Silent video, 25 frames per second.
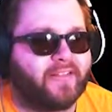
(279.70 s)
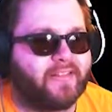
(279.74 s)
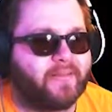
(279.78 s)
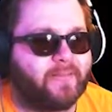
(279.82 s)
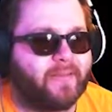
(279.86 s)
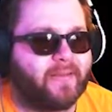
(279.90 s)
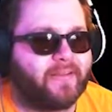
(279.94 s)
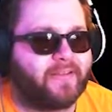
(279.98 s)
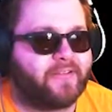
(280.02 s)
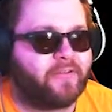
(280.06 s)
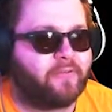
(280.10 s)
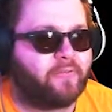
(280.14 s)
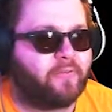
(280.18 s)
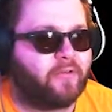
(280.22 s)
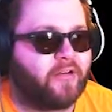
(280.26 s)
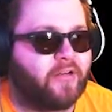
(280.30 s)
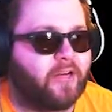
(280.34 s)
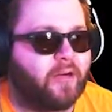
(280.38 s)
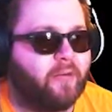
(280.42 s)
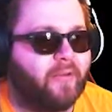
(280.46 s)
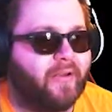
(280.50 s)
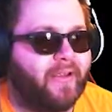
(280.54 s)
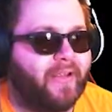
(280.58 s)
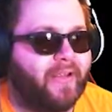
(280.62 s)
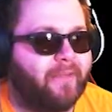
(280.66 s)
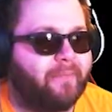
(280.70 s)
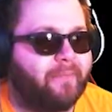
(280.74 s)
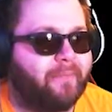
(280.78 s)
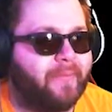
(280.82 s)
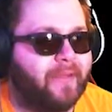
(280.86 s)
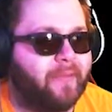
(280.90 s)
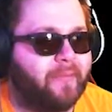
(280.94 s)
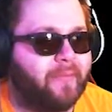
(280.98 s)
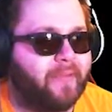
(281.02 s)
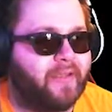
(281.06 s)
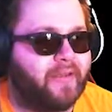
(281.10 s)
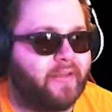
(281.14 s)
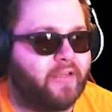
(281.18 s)
I think it's best to work our way
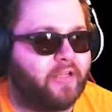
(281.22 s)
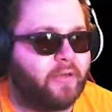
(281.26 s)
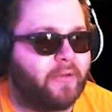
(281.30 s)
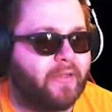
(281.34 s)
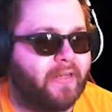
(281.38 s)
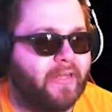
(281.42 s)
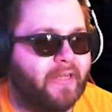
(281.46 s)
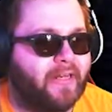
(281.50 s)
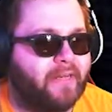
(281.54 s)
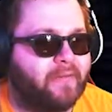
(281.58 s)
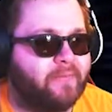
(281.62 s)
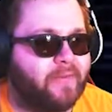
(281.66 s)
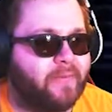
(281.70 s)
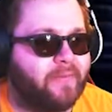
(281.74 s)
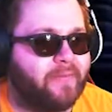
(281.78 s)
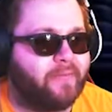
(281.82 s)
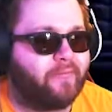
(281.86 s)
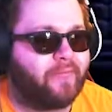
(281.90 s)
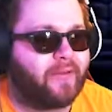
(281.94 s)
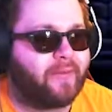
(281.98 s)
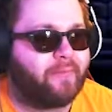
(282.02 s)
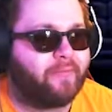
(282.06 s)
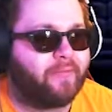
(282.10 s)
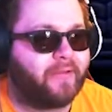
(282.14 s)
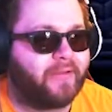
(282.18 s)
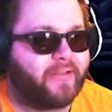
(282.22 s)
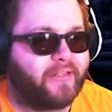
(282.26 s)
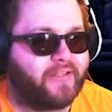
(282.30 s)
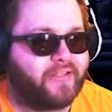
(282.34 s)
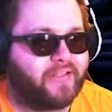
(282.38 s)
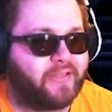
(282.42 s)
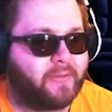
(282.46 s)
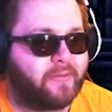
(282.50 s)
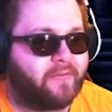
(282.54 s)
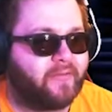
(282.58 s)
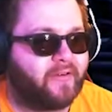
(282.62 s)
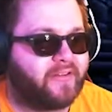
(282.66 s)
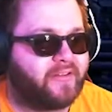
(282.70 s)
up maybe and go ahead and maybe
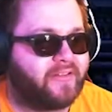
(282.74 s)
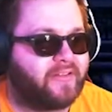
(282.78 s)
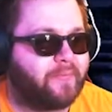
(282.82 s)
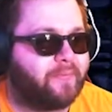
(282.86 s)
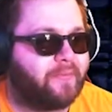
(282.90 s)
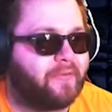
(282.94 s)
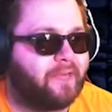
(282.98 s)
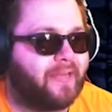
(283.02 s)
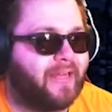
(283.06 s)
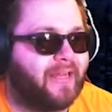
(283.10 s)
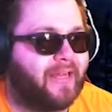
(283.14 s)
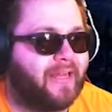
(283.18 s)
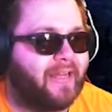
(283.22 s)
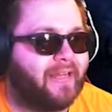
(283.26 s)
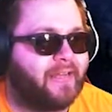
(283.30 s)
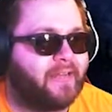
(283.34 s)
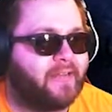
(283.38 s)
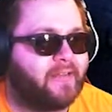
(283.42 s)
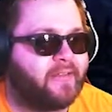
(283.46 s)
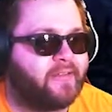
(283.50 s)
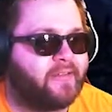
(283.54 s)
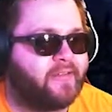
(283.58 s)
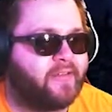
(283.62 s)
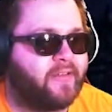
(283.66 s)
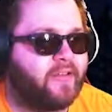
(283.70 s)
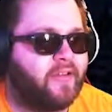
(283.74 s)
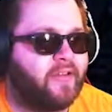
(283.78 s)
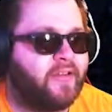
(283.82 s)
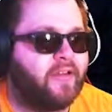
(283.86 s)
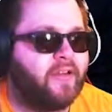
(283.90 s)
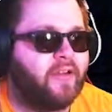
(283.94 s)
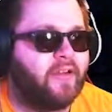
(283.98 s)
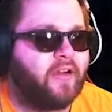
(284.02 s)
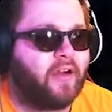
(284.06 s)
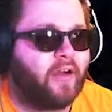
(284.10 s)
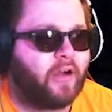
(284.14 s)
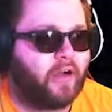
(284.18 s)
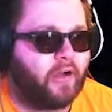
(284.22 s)
replenish some of our supplies.
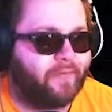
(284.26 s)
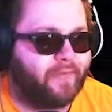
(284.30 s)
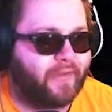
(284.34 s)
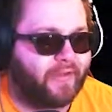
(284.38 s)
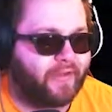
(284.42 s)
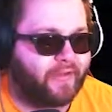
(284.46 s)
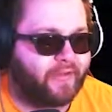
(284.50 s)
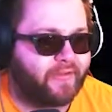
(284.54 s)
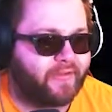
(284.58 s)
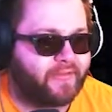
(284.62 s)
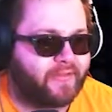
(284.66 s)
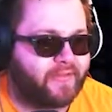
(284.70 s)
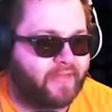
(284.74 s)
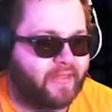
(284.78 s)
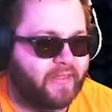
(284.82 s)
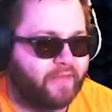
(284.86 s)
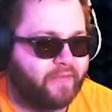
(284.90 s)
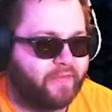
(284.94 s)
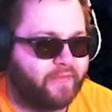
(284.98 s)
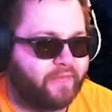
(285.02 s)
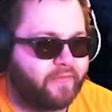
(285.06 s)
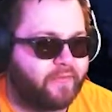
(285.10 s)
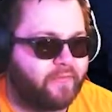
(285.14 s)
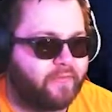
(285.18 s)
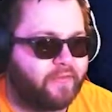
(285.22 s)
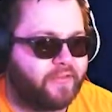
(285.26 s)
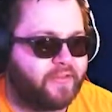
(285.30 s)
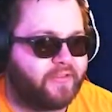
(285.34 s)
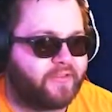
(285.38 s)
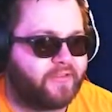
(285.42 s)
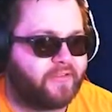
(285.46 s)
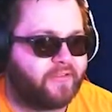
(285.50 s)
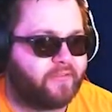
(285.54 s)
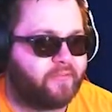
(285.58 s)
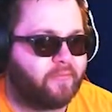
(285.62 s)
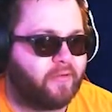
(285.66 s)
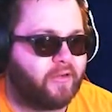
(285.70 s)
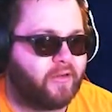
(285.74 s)
All that good stuff, which
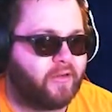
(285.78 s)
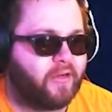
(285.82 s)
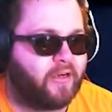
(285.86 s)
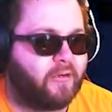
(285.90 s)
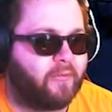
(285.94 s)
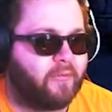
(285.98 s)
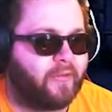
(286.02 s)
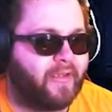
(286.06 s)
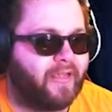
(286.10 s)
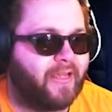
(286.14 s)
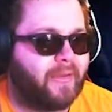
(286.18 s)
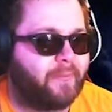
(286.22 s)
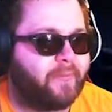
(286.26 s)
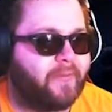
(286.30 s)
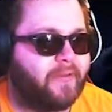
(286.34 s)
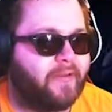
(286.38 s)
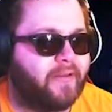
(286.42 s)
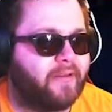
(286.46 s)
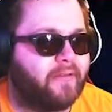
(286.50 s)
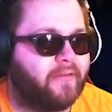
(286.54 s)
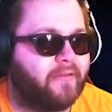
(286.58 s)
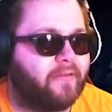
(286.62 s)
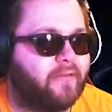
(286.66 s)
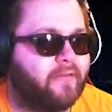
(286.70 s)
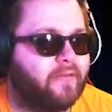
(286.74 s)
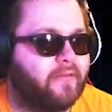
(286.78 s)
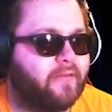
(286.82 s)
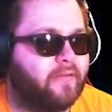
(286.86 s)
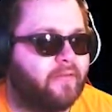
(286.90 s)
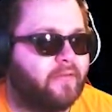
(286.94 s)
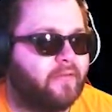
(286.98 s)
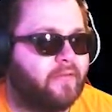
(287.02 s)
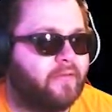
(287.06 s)
is just working our way up here.